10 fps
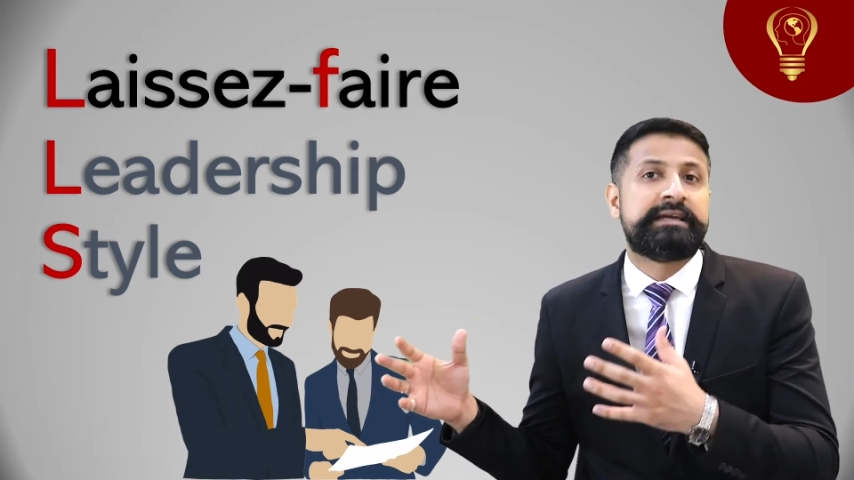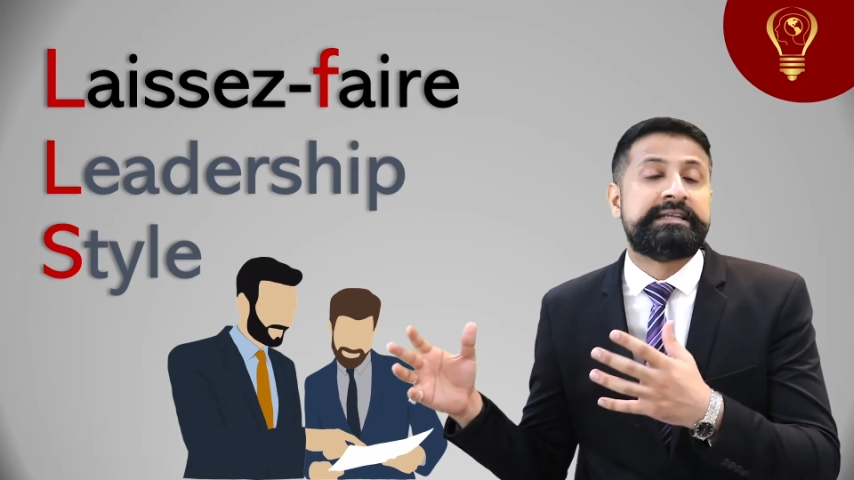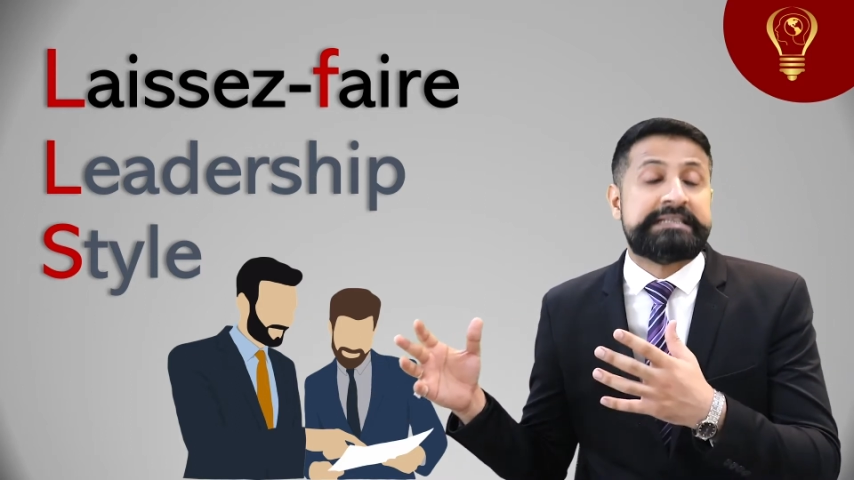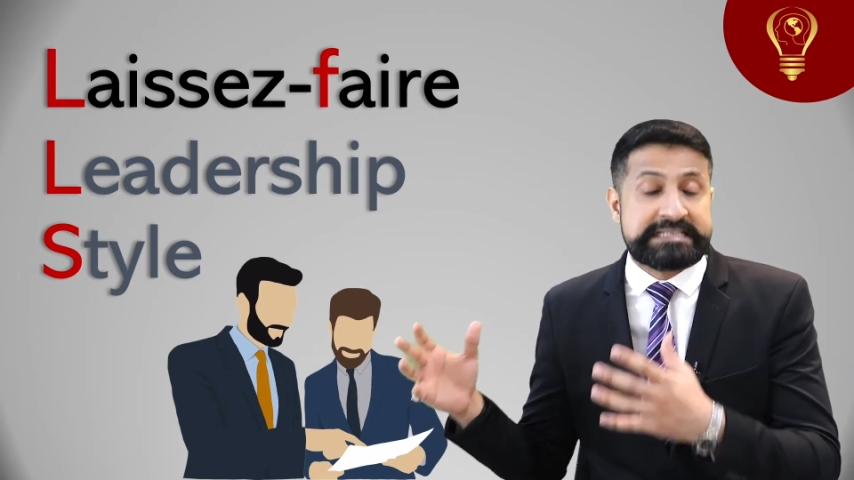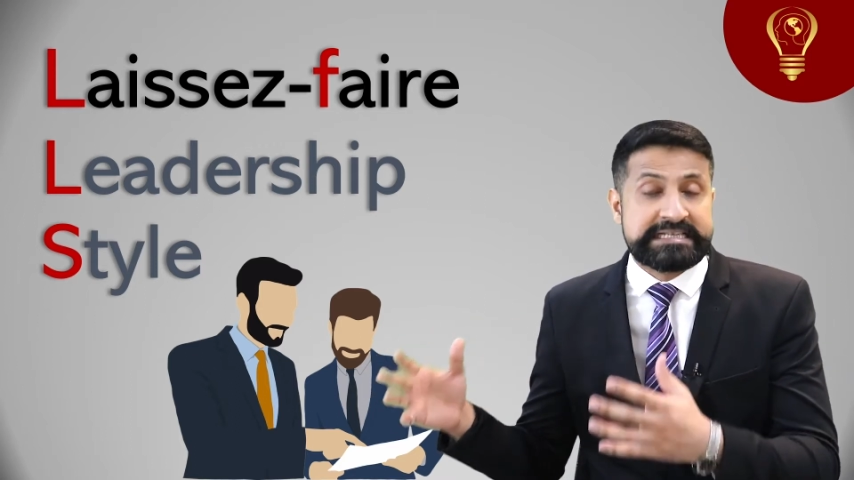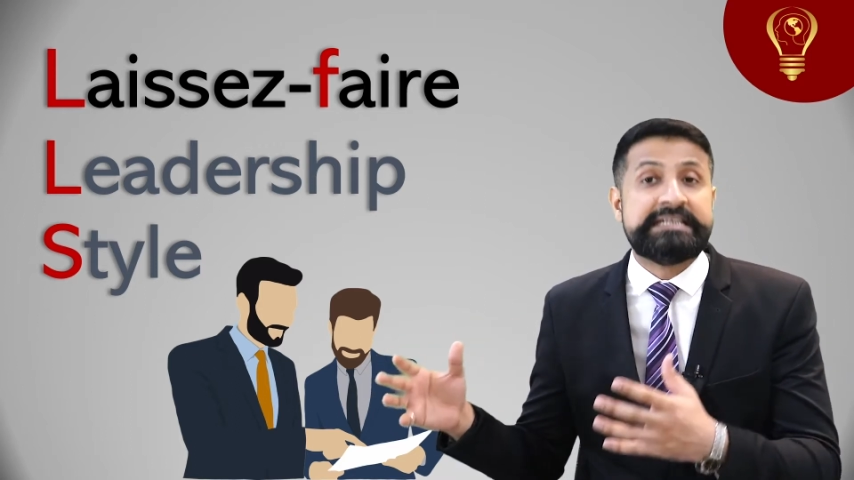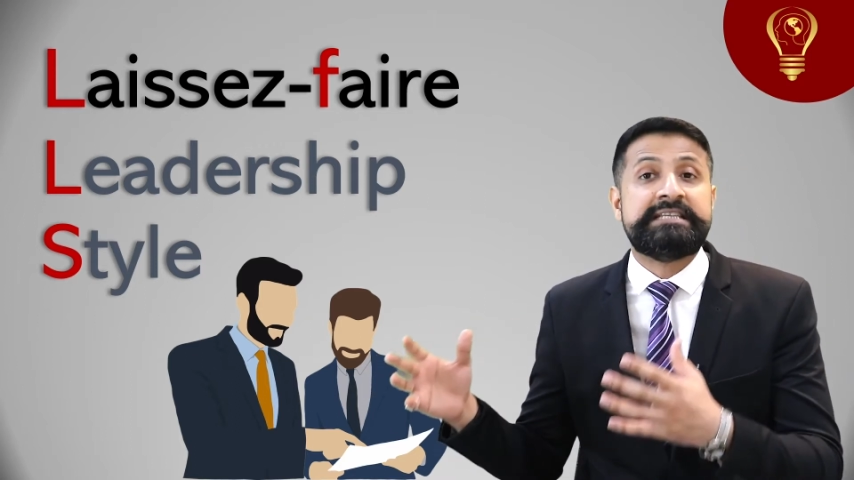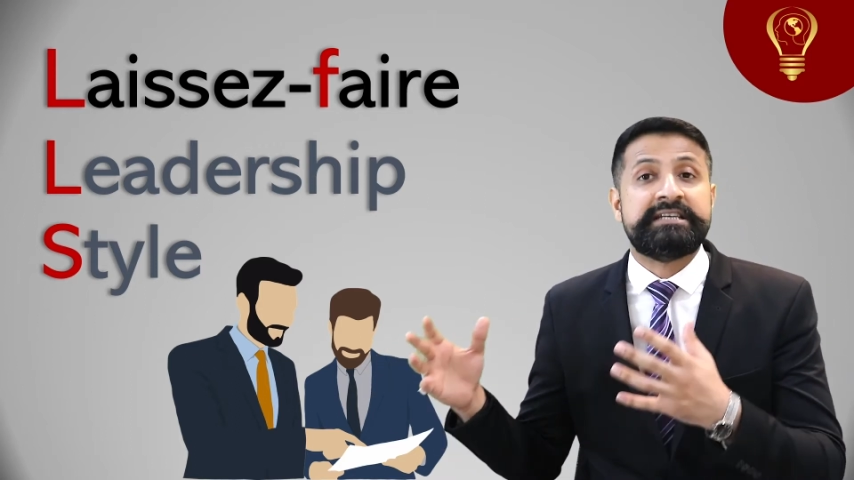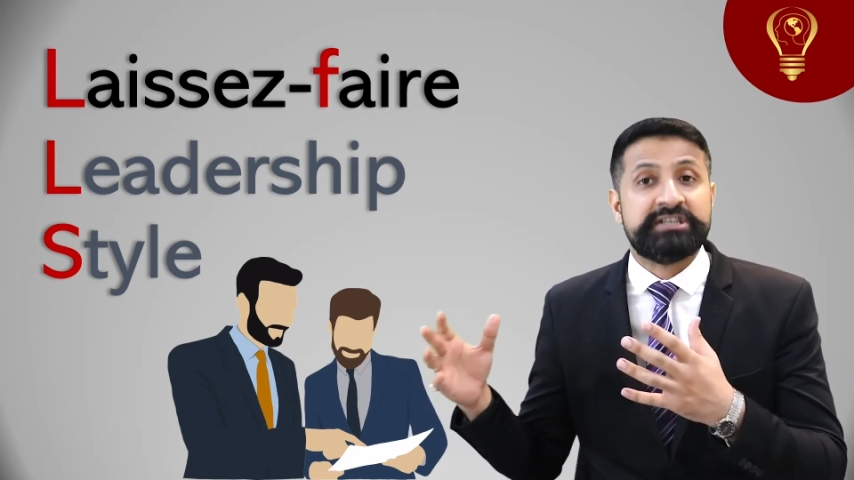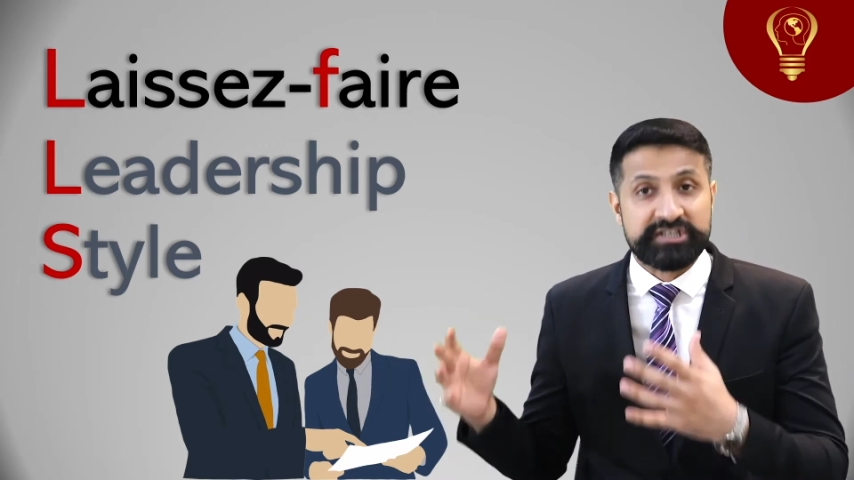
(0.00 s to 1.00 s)

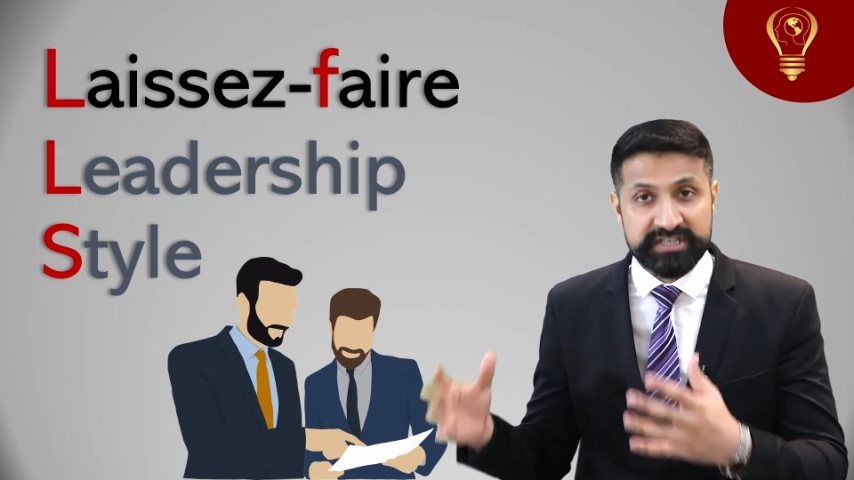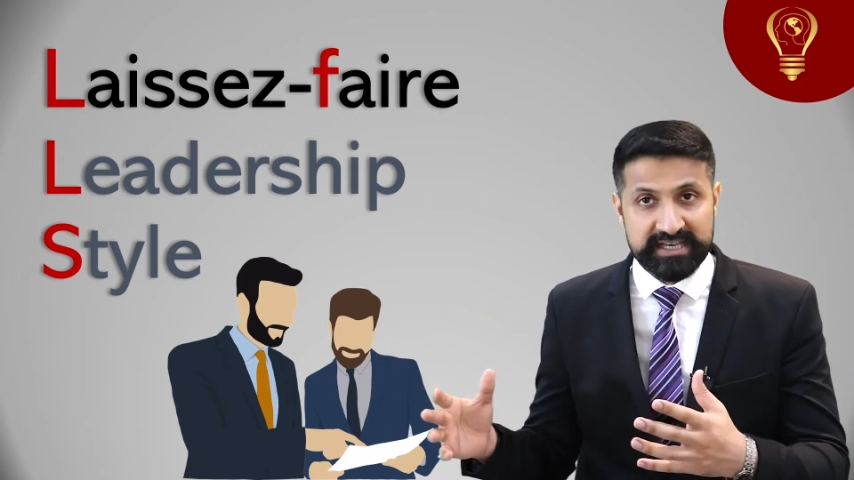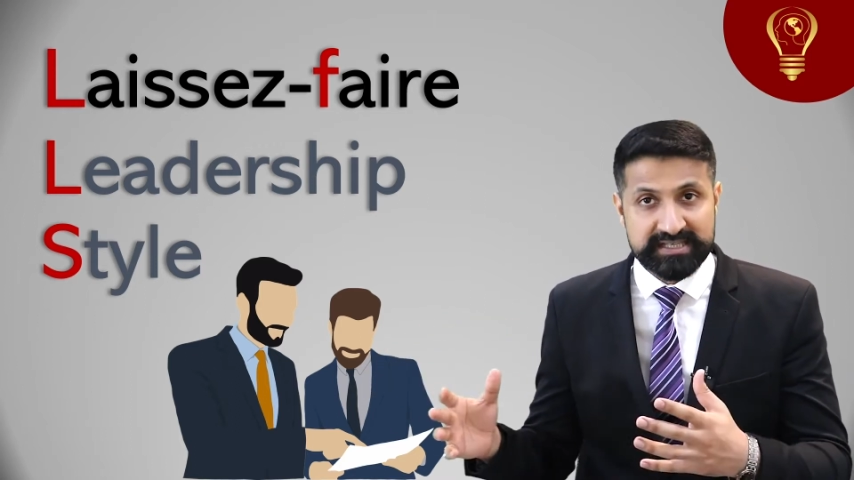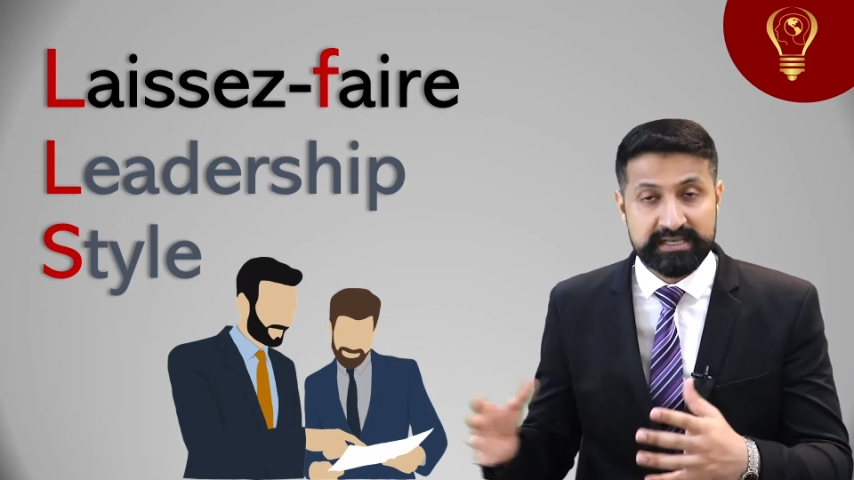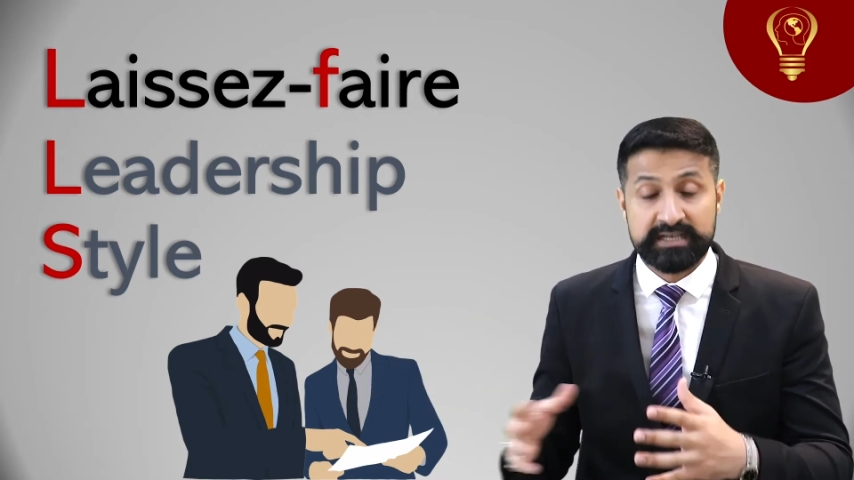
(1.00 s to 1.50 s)
Indeed, yes.